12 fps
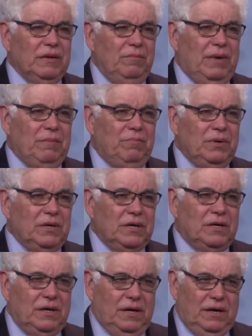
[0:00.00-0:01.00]
Bob
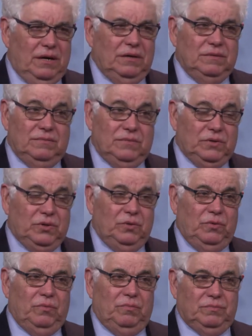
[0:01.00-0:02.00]
Bullock, uh,
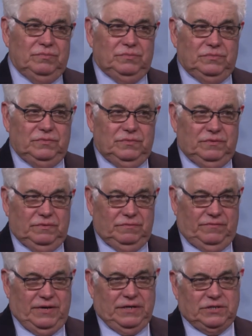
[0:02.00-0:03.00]
who,
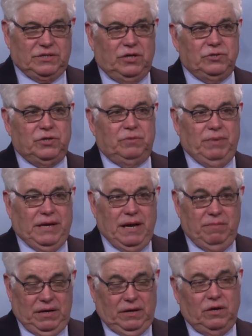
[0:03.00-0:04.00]
for disclosure,
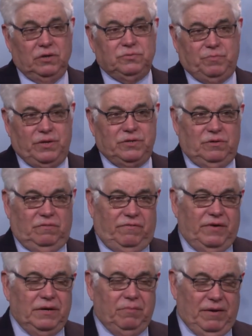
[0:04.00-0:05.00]
became a close personal
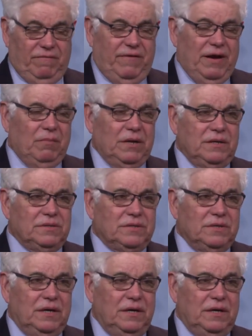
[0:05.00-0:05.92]
friend of my family's.